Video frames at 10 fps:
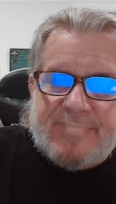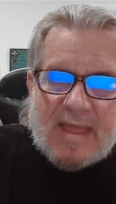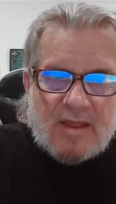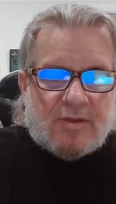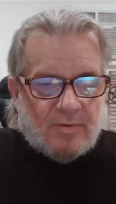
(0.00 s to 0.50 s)

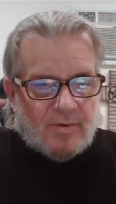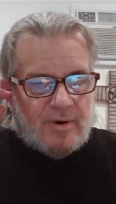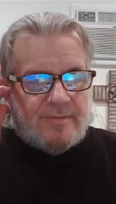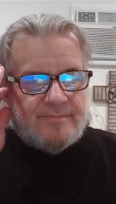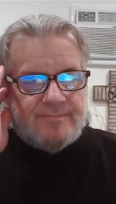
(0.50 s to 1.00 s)
Thank you,
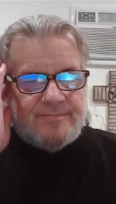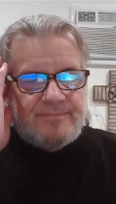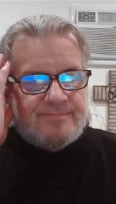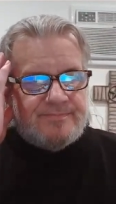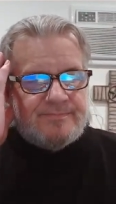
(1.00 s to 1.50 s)
Lord.
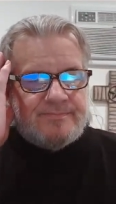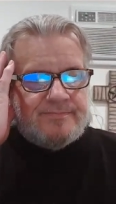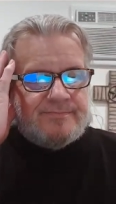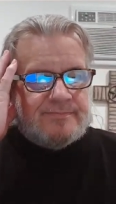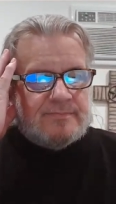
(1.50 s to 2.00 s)

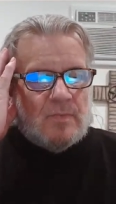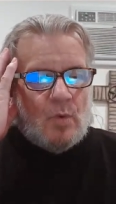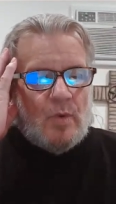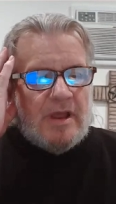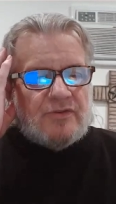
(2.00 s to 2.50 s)

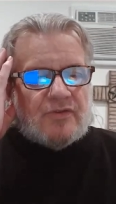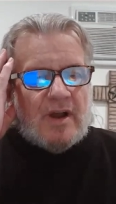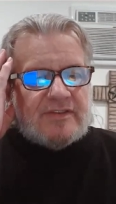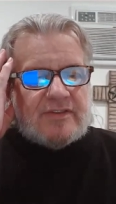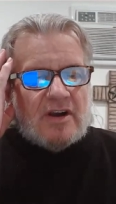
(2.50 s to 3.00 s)
We
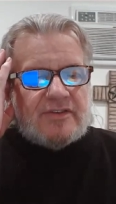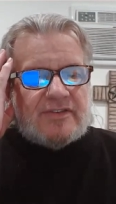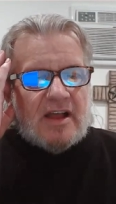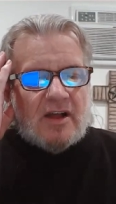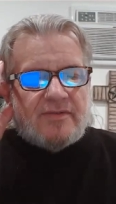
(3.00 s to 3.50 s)
entrust
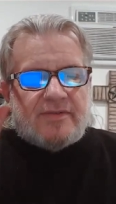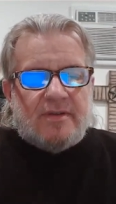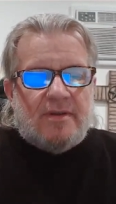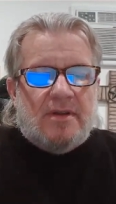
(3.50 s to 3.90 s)
ourselves